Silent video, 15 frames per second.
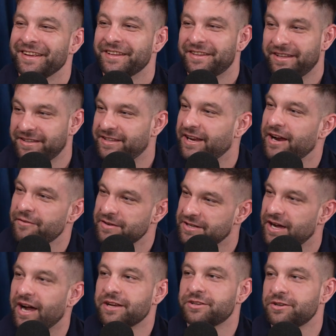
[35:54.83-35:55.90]
Did I ever
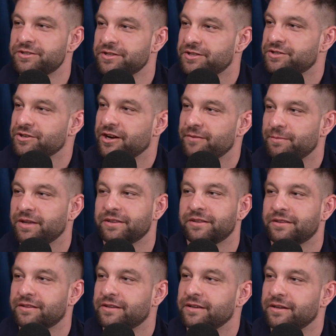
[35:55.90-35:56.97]
I told you the story about
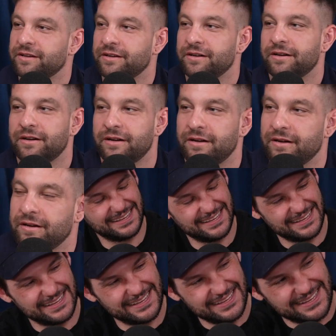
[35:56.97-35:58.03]
the...
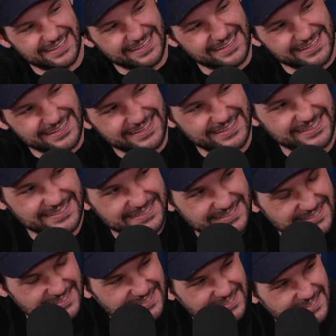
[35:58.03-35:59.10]
So I was
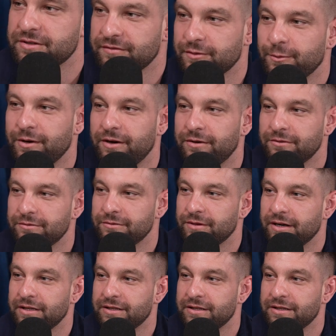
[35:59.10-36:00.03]
a bouncer for a while, right?